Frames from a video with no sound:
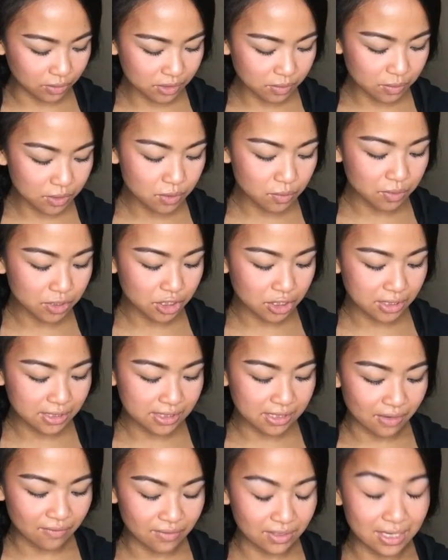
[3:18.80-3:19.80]
So this was originally
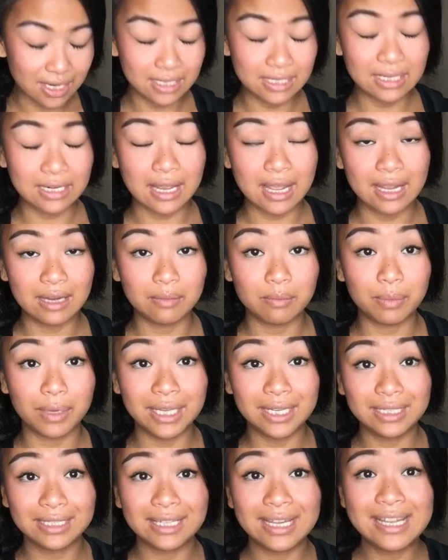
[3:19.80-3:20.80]
$7.99,
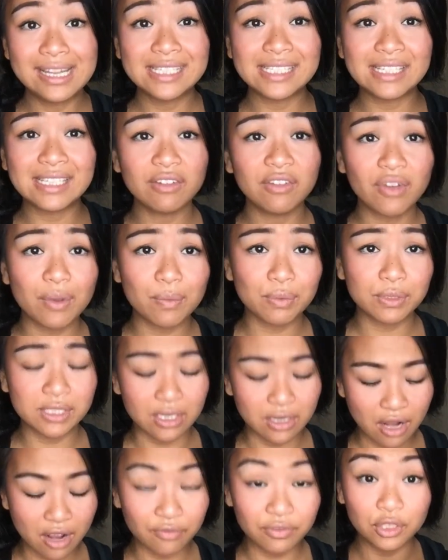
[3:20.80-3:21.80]
but
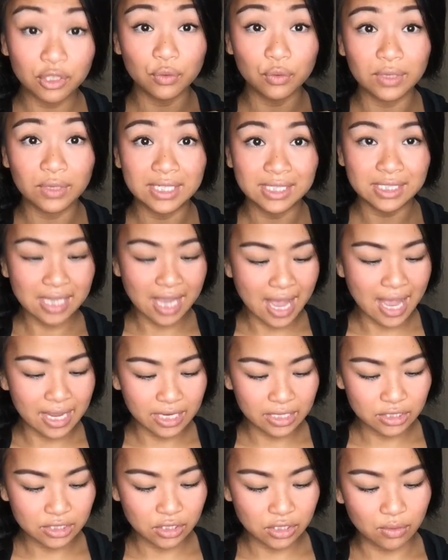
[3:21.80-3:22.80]
75% off the green
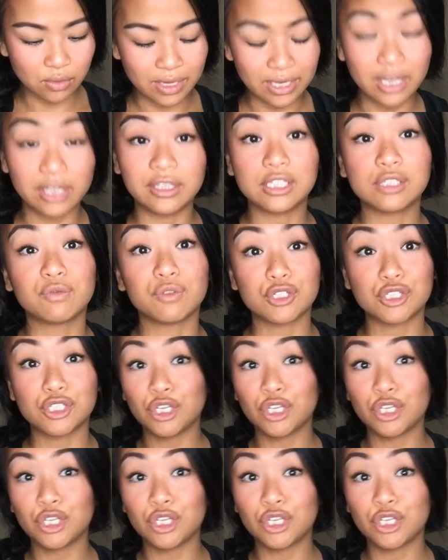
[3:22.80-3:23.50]
tag, so I got this for